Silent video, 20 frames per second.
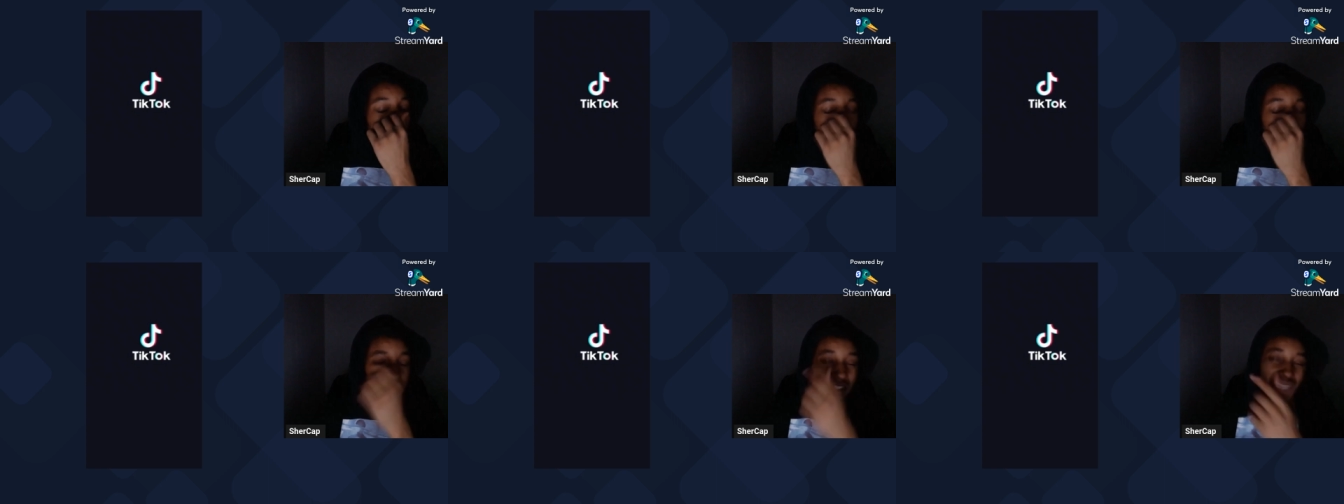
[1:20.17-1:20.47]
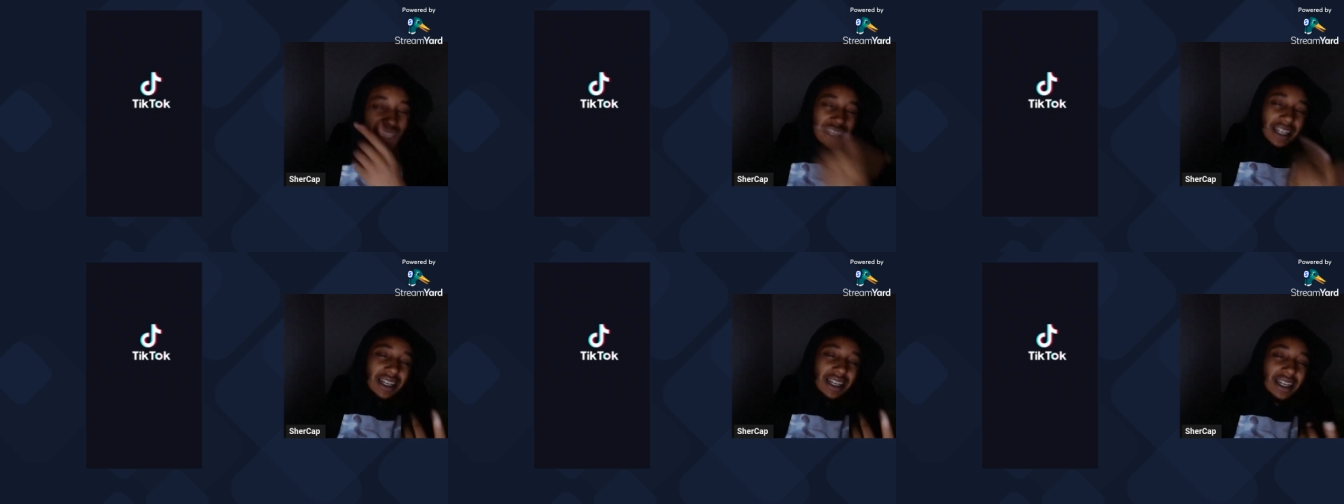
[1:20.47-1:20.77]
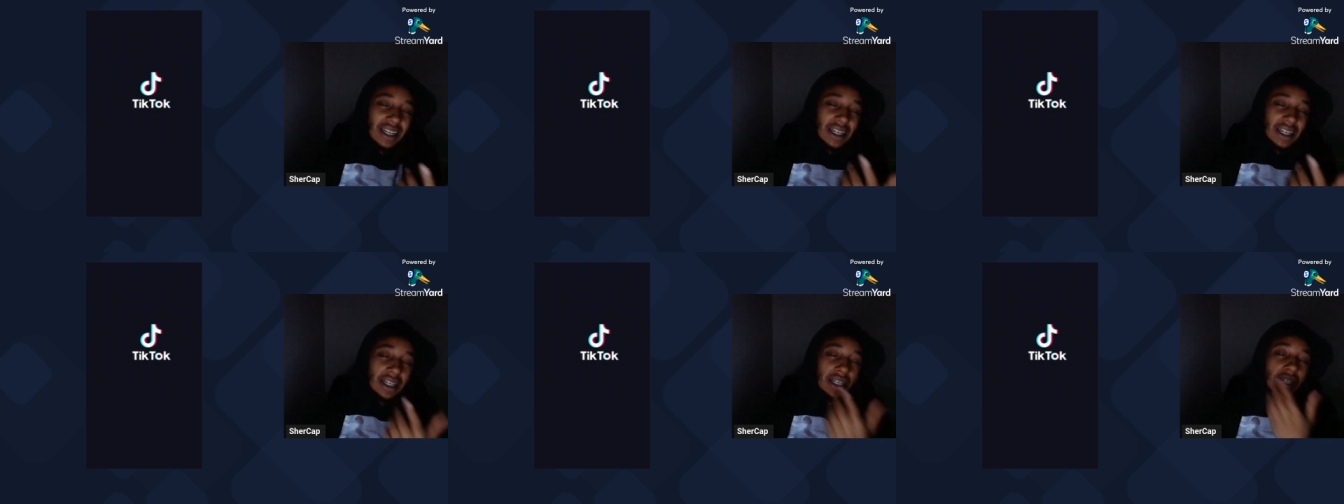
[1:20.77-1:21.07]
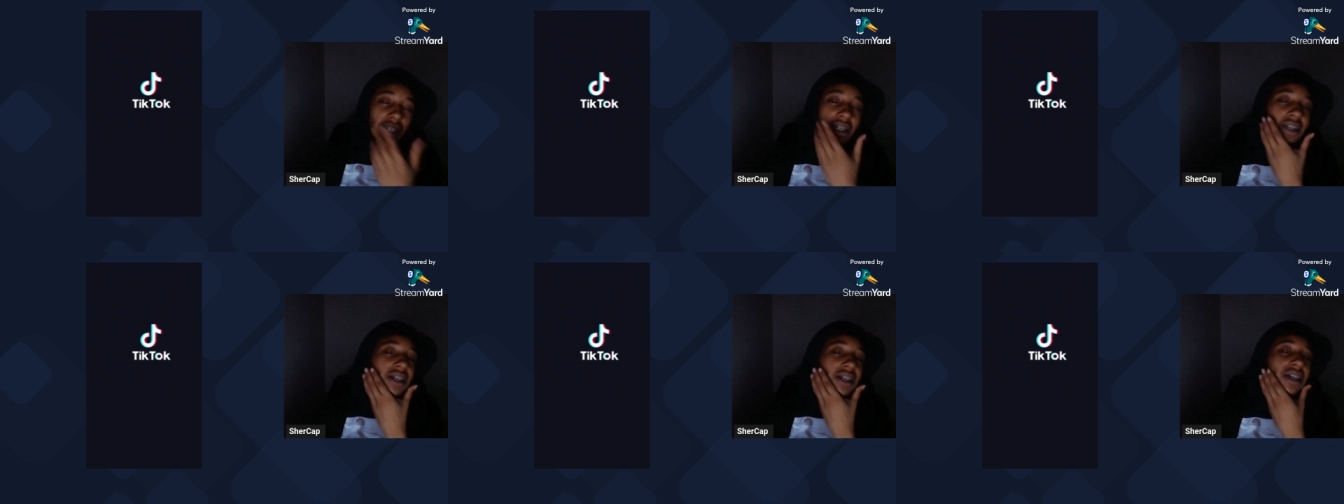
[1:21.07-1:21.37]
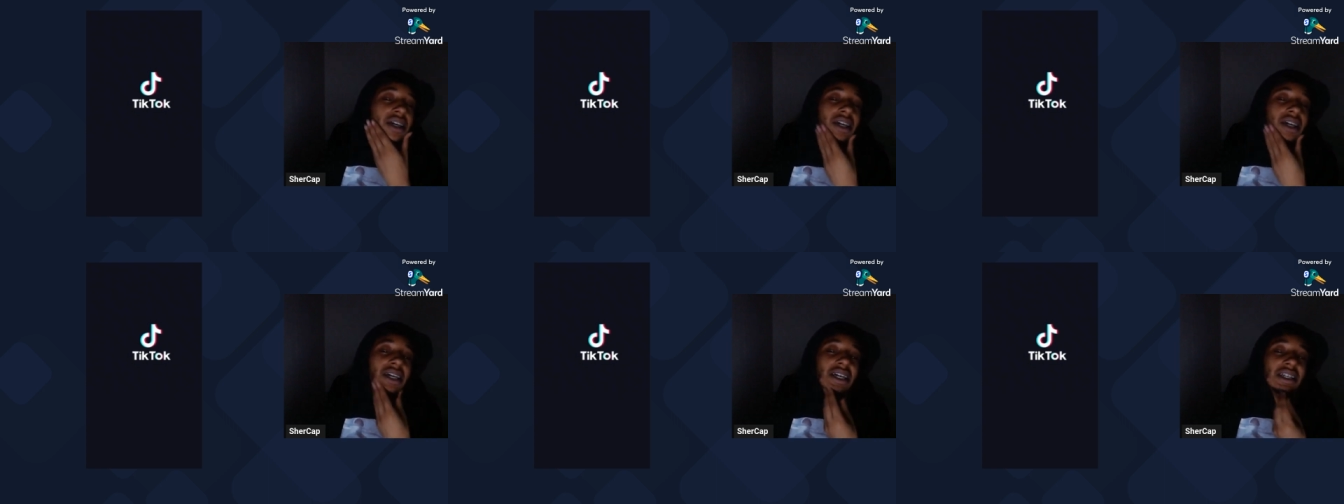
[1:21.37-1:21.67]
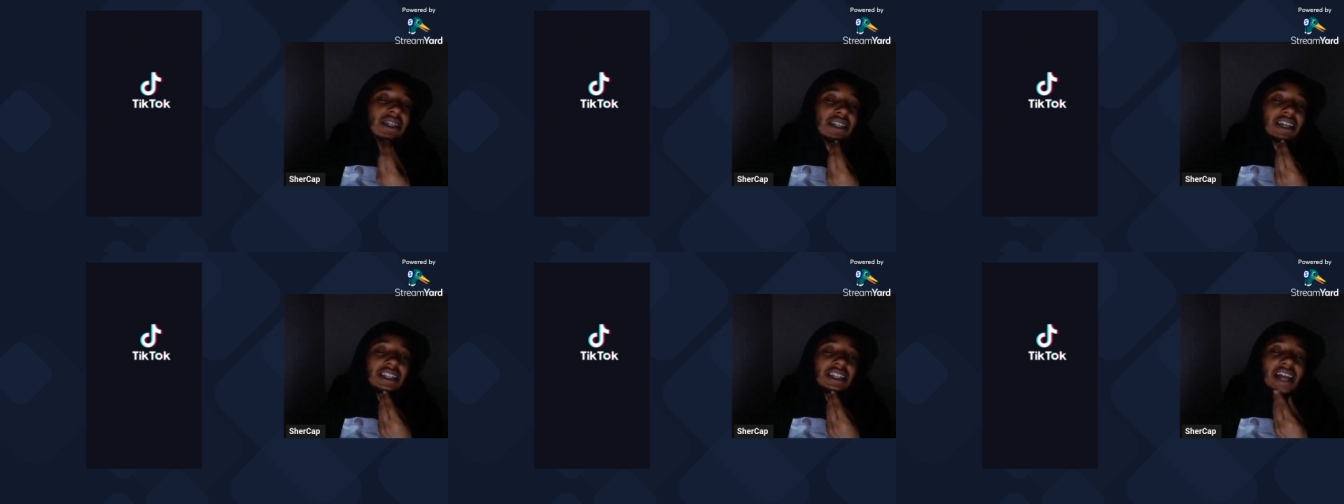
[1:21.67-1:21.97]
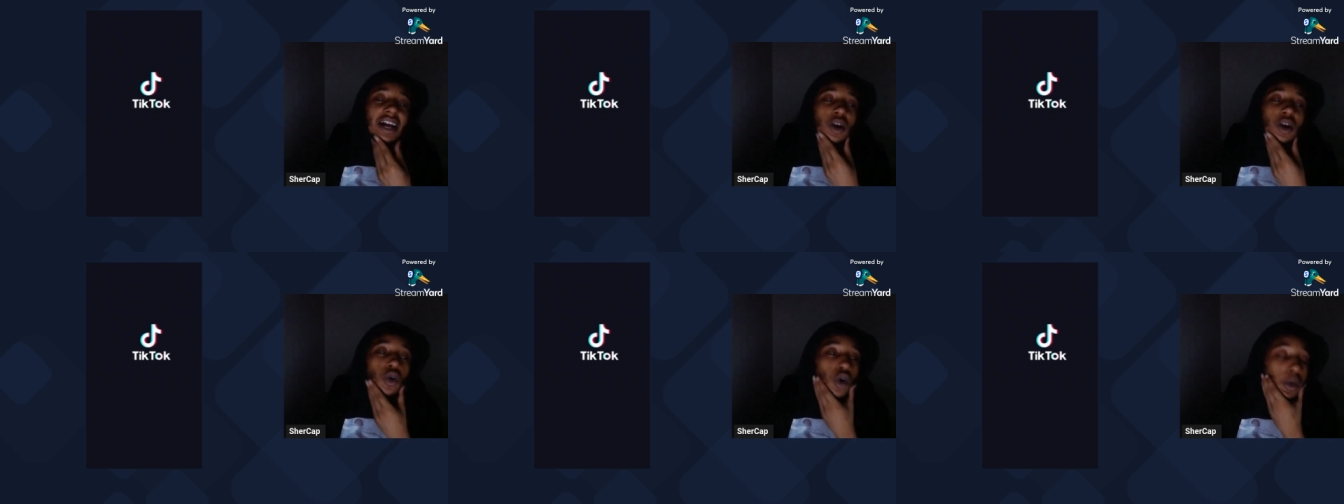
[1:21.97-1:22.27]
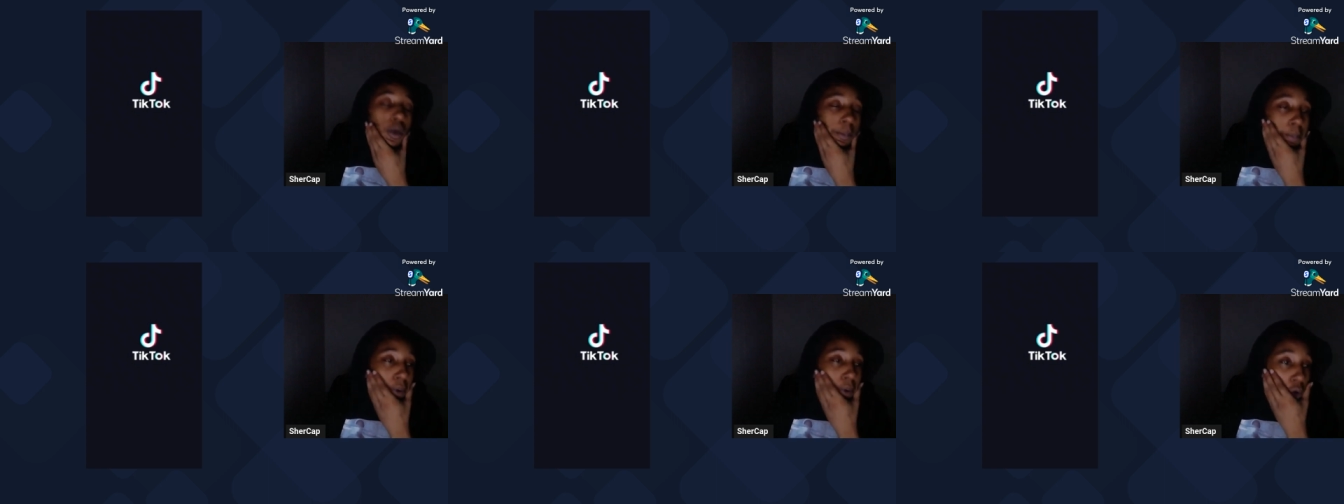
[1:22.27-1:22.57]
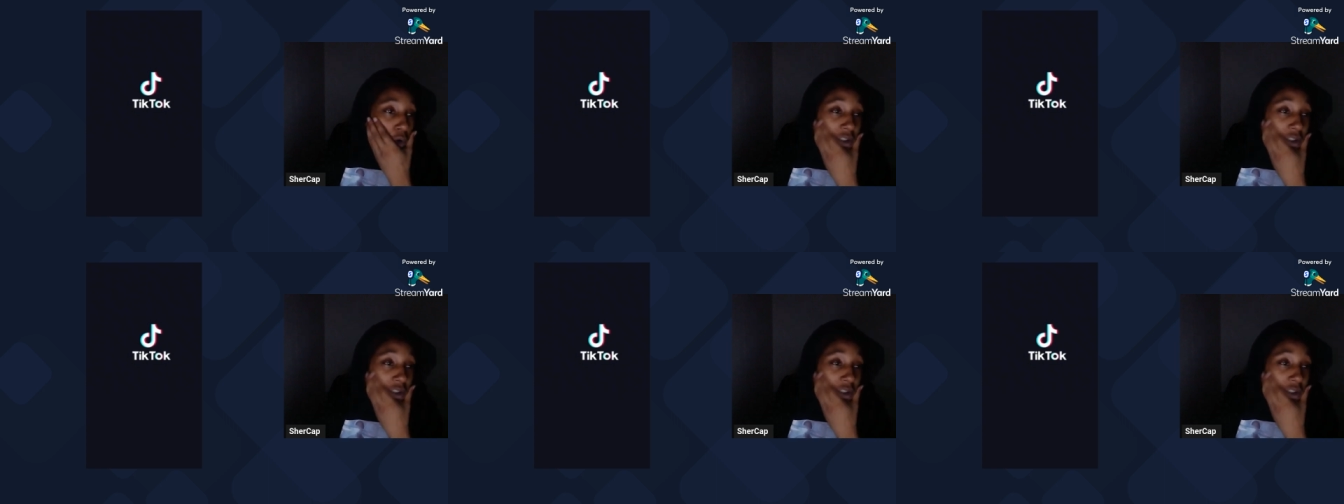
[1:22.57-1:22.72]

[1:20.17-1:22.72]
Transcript: It's like, uh, they're not going broke.